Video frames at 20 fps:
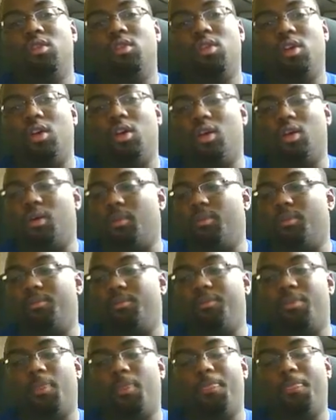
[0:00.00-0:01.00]

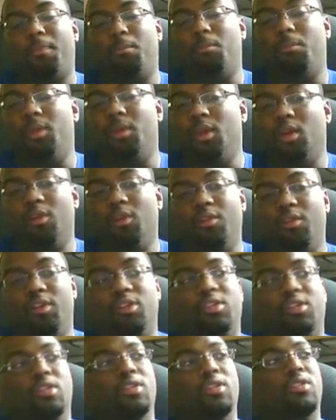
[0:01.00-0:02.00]
Mir
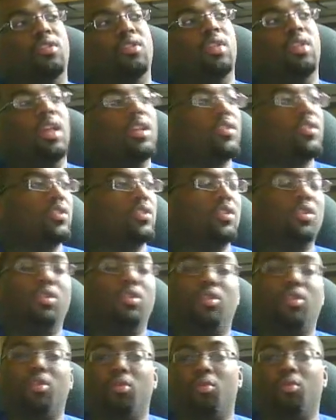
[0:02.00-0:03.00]
versus
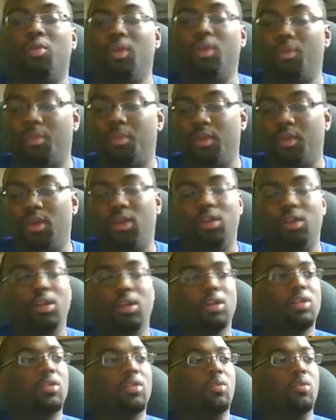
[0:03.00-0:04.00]
Lesnar, the repeat,
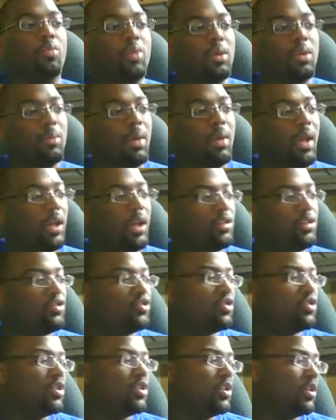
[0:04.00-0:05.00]
the
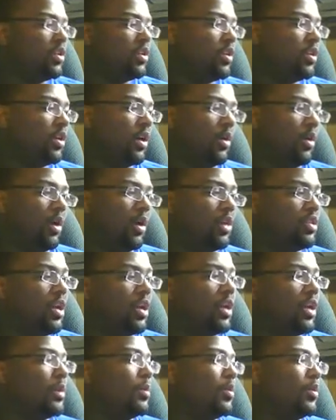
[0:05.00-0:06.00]
rematch. I'll
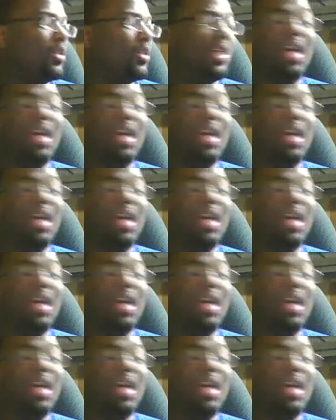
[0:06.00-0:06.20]
talk about